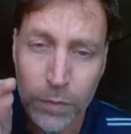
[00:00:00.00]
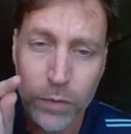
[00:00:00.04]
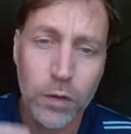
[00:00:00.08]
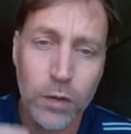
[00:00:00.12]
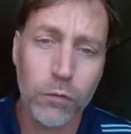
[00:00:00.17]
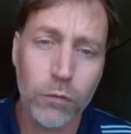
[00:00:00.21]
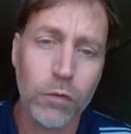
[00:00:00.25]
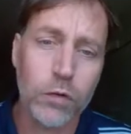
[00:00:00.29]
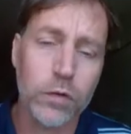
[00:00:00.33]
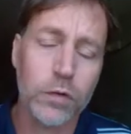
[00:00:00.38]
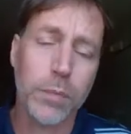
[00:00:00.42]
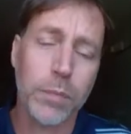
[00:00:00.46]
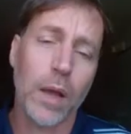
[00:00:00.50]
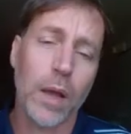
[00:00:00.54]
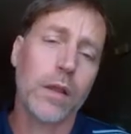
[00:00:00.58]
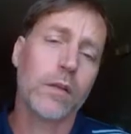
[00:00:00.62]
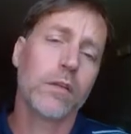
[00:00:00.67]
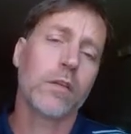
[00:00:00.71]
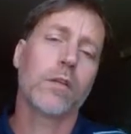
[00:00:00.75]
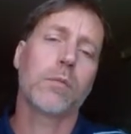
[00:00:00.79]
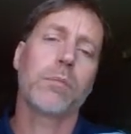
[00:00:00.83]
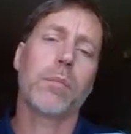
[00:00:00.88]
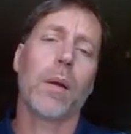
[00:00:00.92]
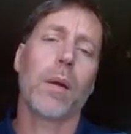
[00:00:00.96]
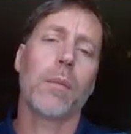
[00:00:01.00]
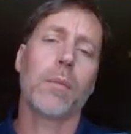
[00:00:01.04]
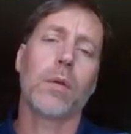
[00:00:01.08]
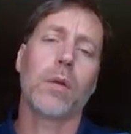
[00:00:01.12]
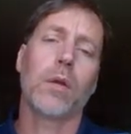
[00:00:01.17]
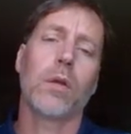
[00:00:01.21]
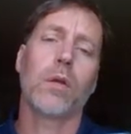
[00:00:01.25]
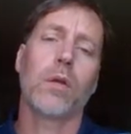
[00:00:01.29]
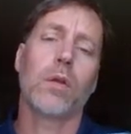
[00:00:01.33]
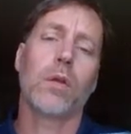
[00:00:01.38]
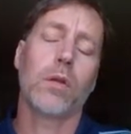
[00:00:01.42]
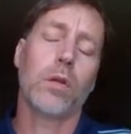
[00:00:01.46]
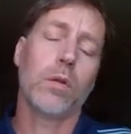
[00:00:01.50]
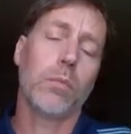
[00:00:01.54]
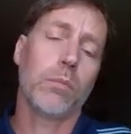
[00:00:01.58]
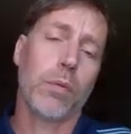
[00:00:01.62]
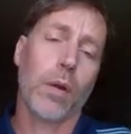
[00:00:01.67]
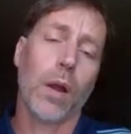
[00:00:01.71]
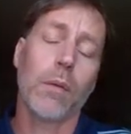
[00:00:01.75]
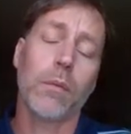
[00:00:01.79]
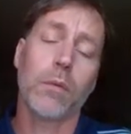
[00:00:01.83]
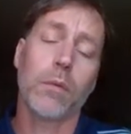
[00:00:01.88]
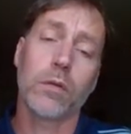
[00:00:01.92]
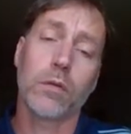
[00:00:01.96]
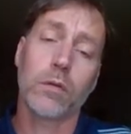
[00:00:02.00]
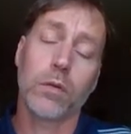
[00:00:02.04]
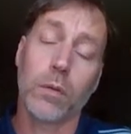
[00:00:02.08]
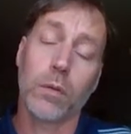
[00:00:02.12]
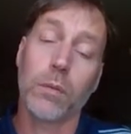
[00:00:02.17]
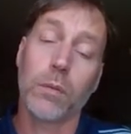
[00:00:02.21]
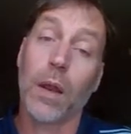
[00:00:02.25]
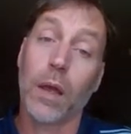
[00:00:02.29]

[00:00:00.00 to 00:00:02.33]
the response is probably you probably is going to